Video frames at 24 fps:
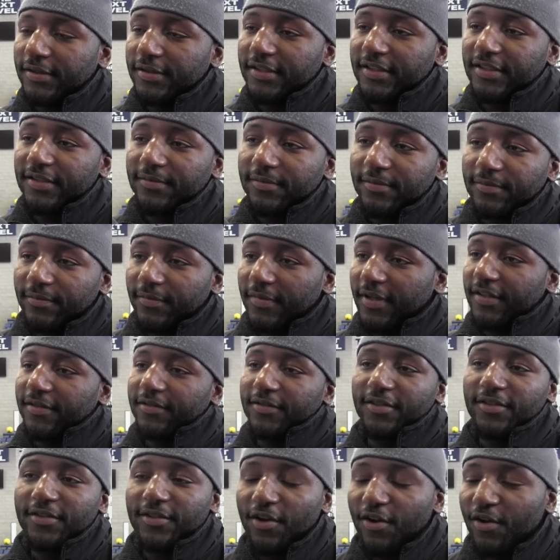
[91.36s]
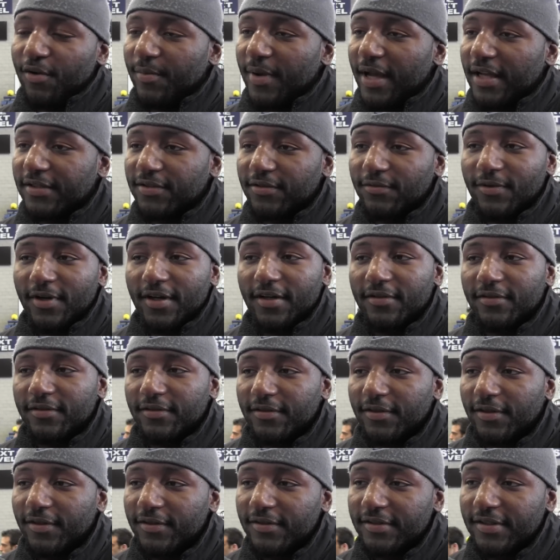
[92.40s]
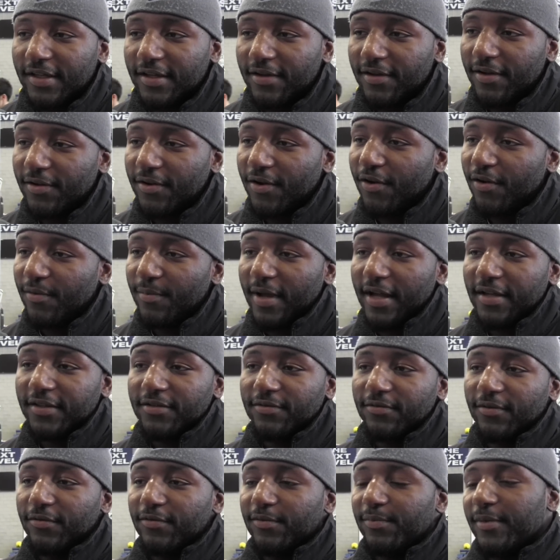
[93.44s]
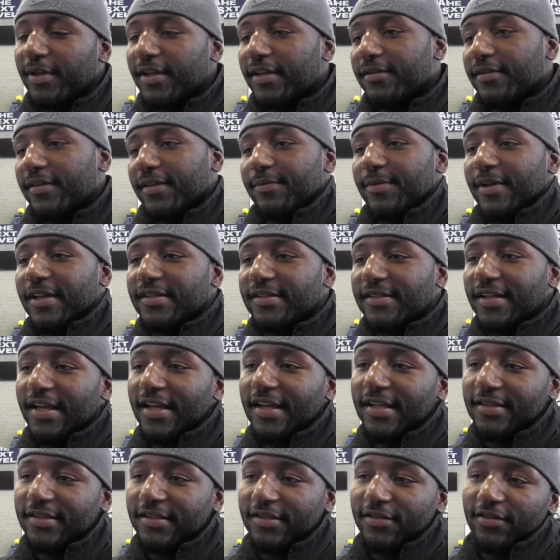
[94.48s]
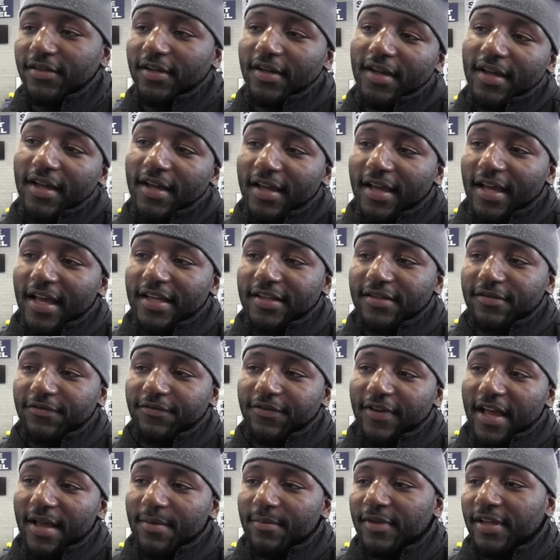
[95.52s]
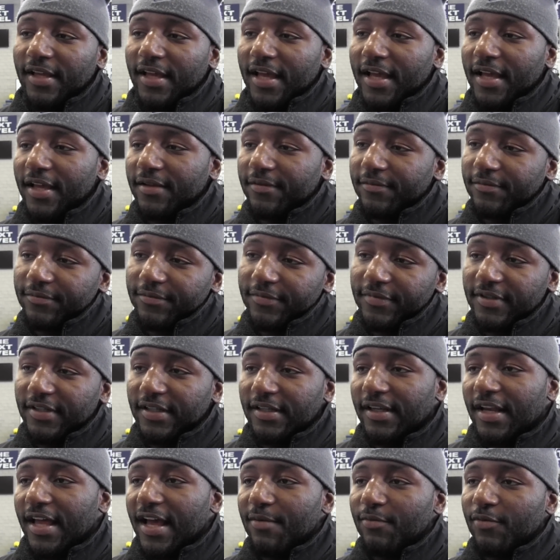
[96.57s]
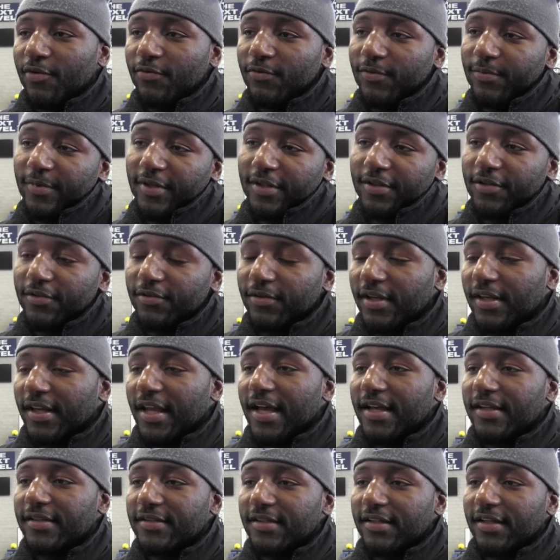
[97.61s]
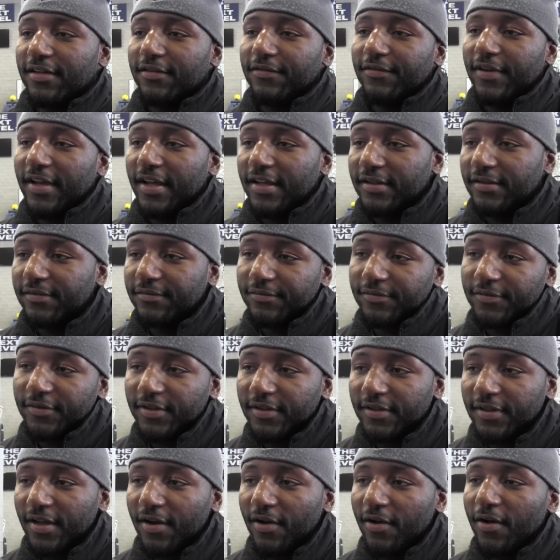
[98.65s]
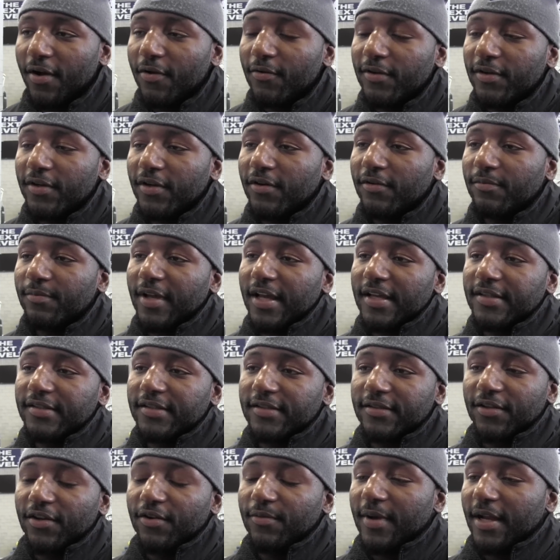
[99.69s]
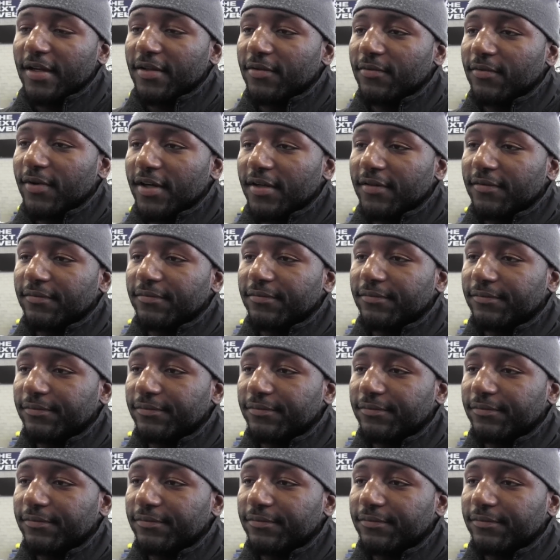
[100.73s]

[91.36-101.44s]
Just going back to work. Going back to work. We've been at Penn State as a family and D Lima. We've been through a lot of stuff, and all we know best is go back to work.